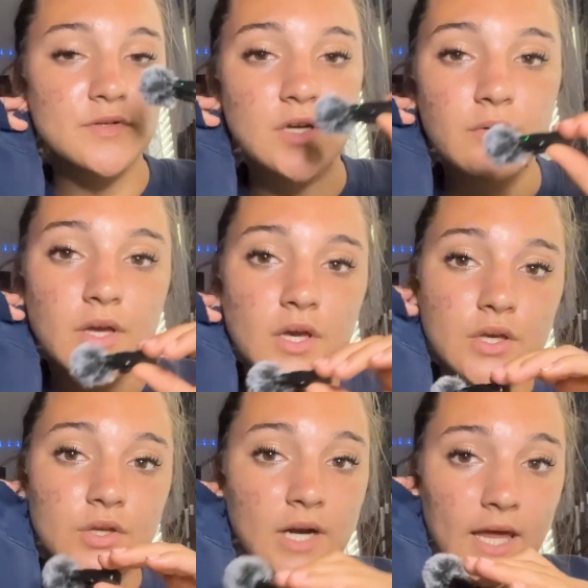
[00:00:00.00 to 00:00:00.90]
So
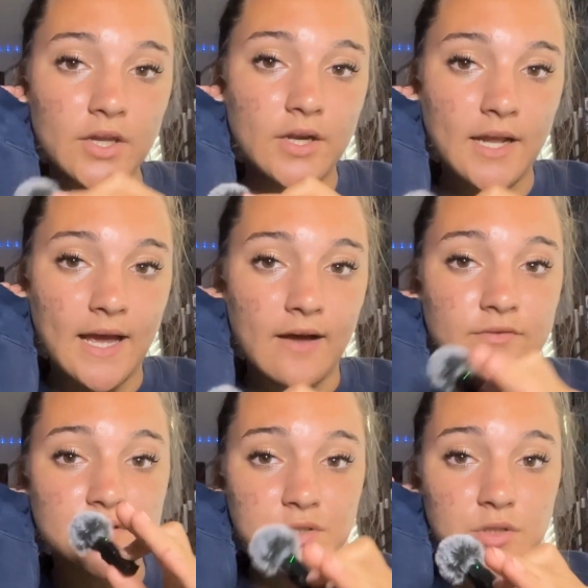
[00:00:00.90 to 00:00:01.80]
you're either going to
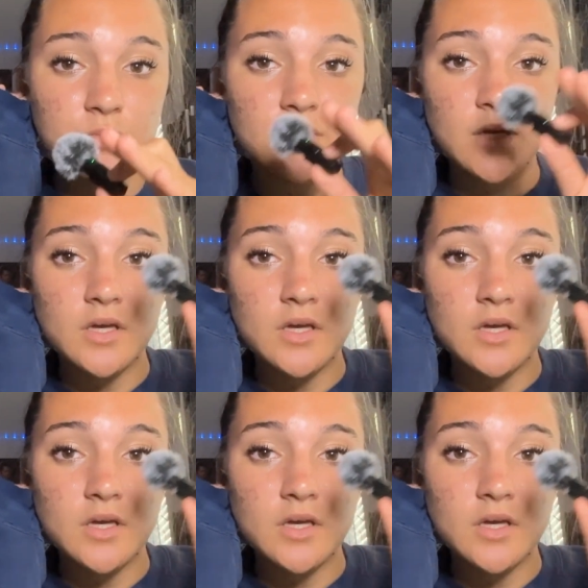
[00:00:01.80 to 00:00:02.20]
have 2